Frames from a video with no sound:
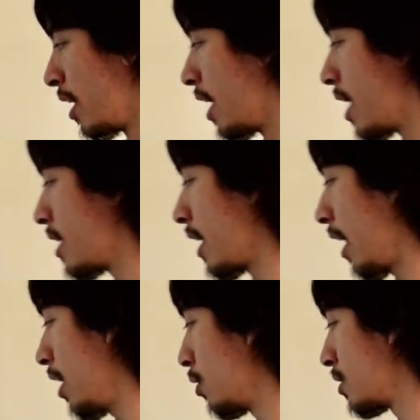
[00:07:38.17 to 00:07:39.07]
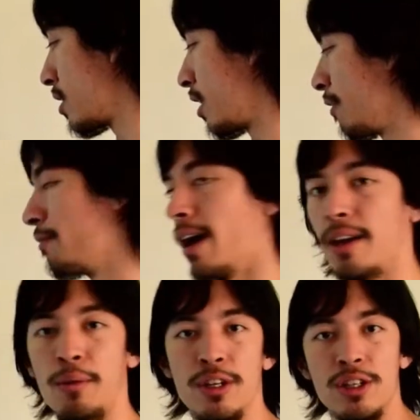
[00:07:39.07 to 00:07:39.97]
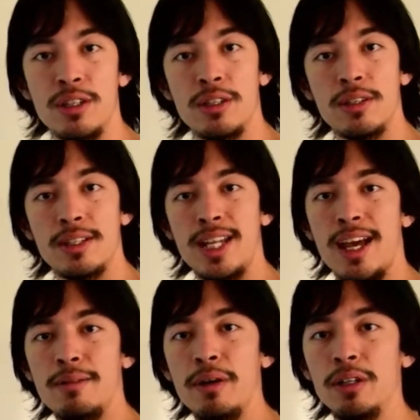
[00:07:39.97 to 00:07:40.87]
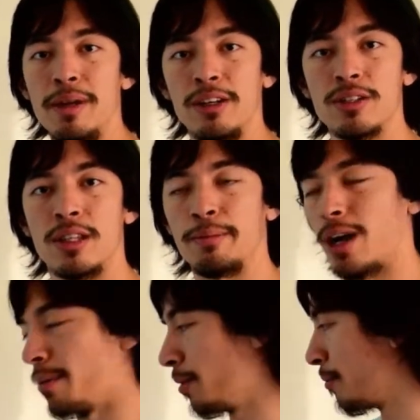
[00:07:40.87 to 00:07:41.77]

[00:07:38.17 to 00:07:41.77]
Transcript: And L is a known value, which is 10 millimeters in the problem.